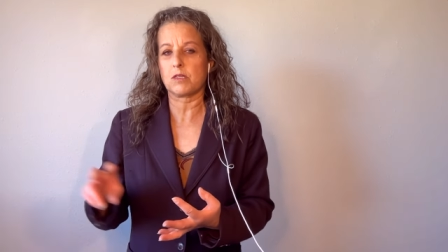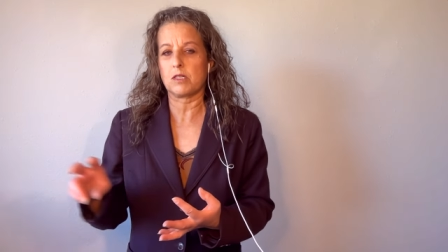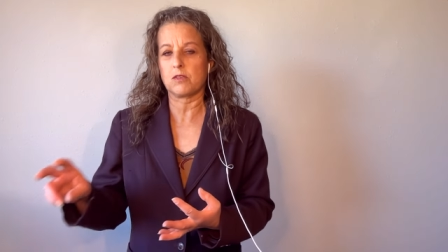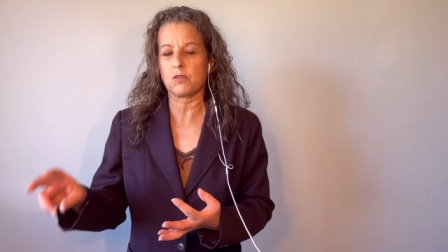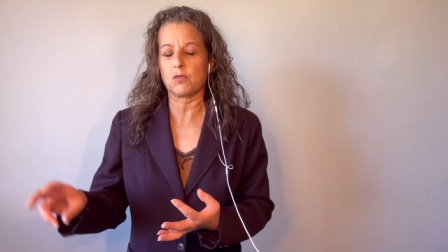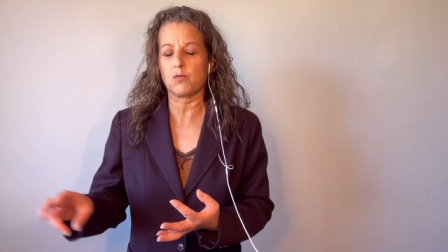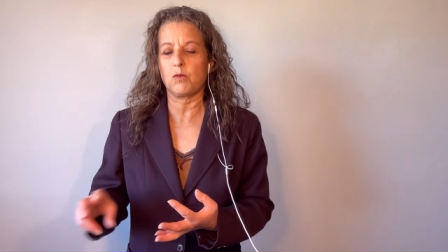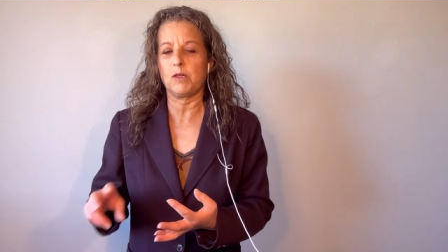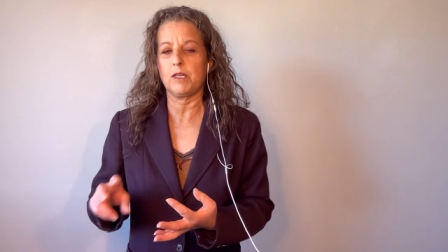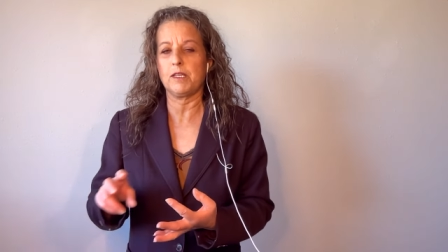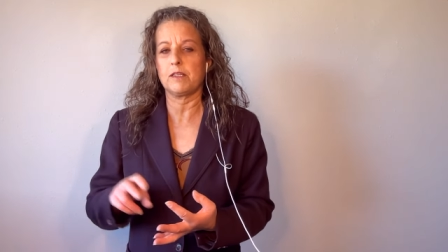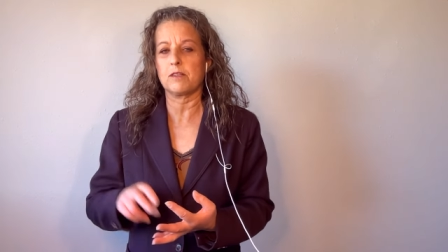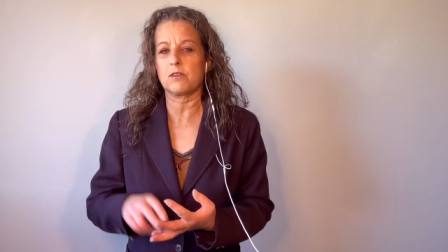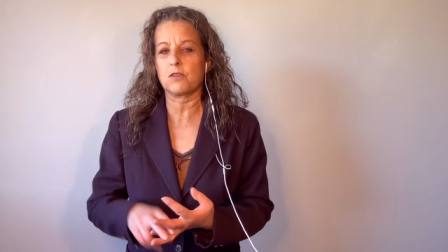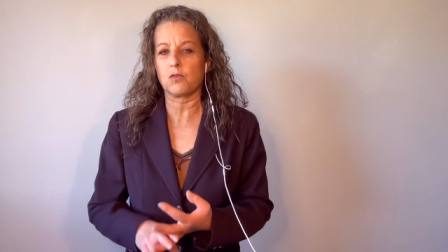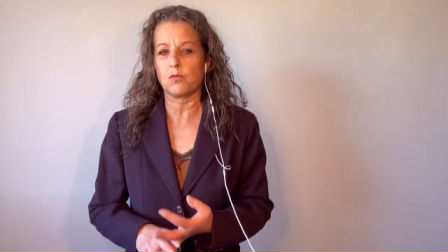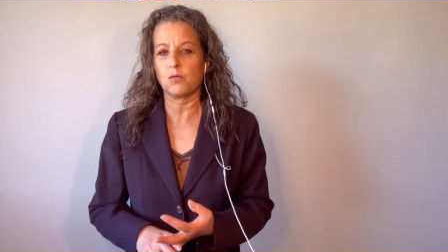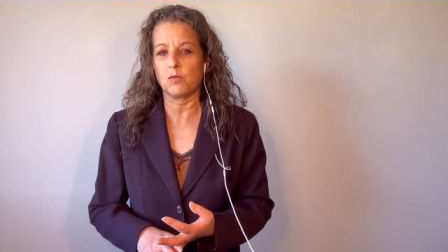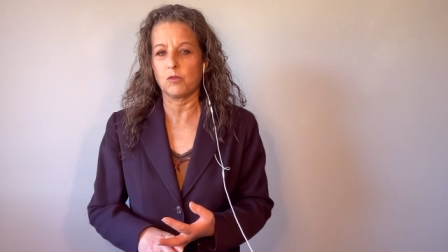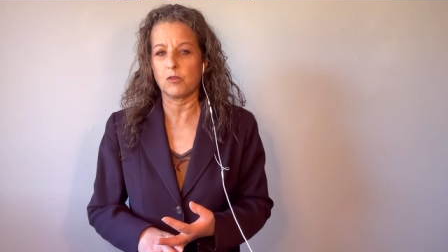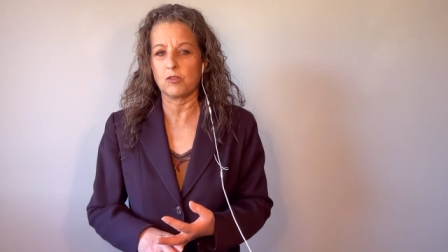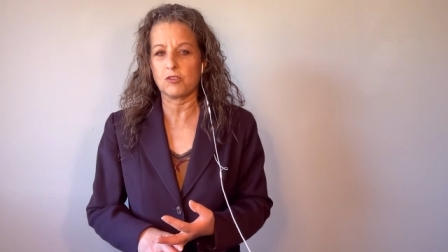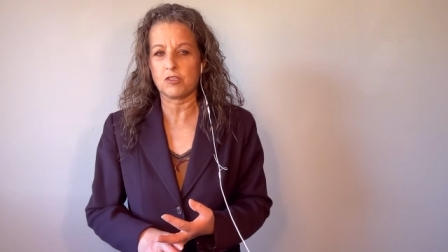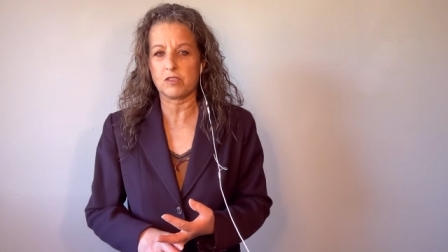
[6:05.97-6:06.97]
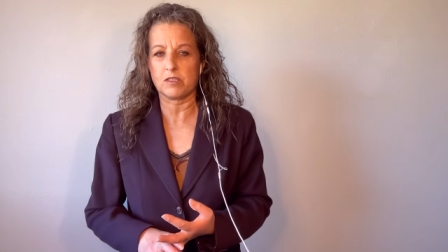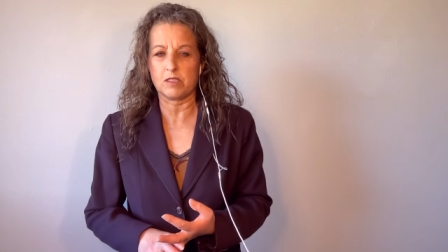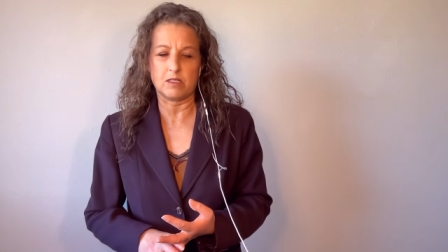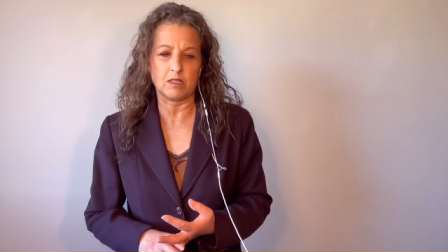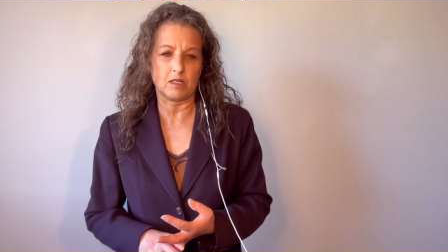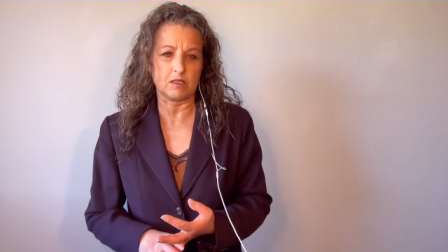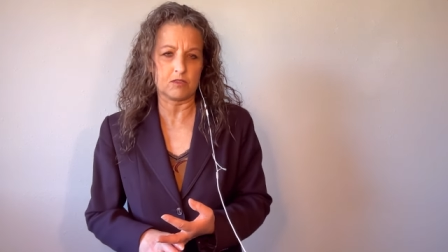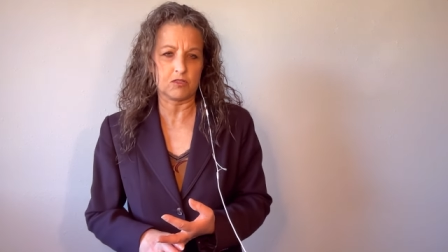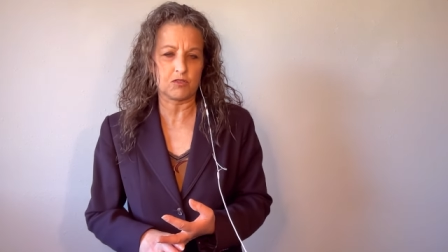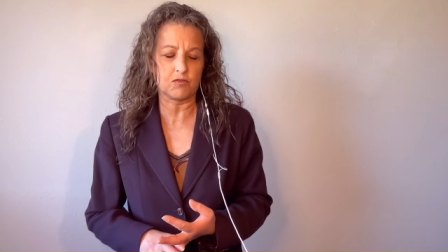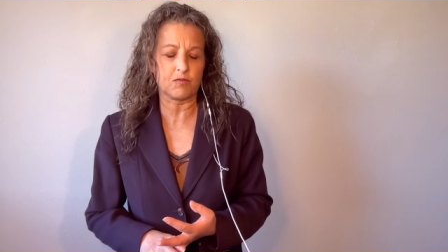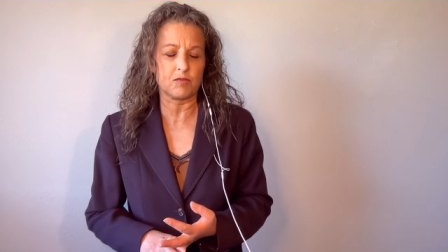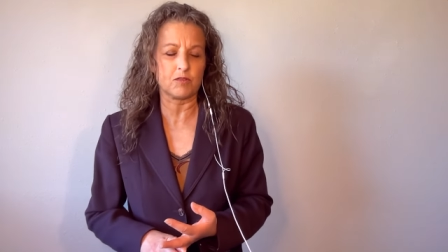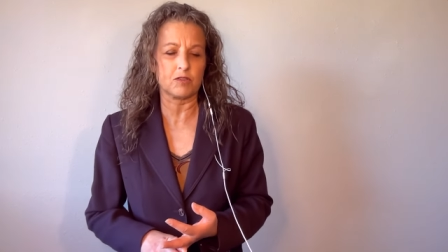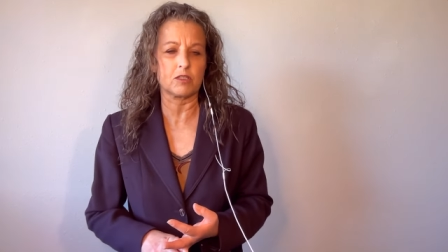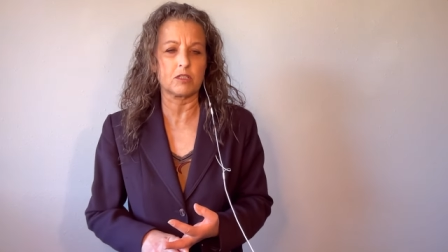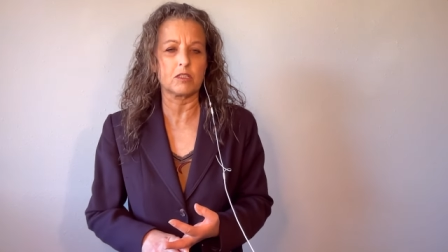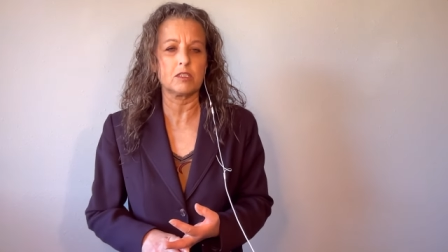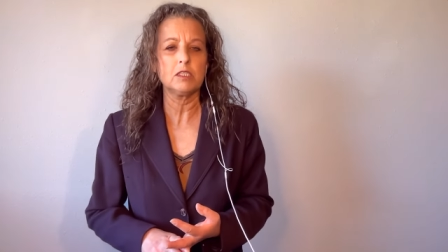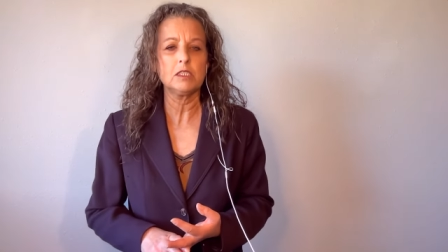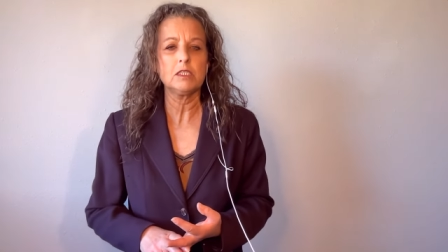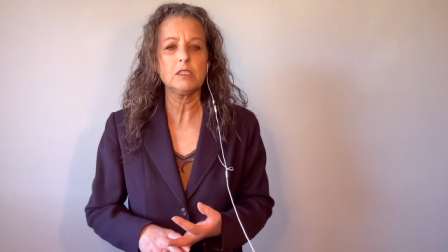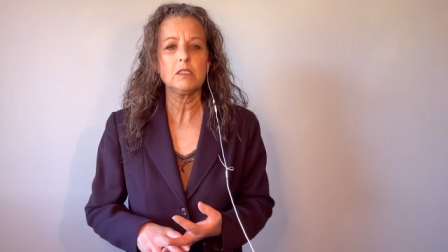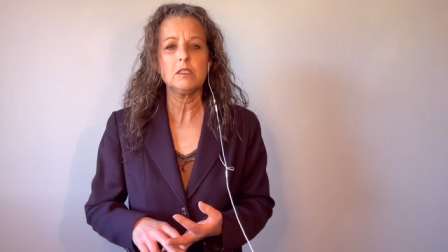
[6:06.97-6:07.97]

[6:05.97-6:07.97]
is weighted towards the Douglas fir,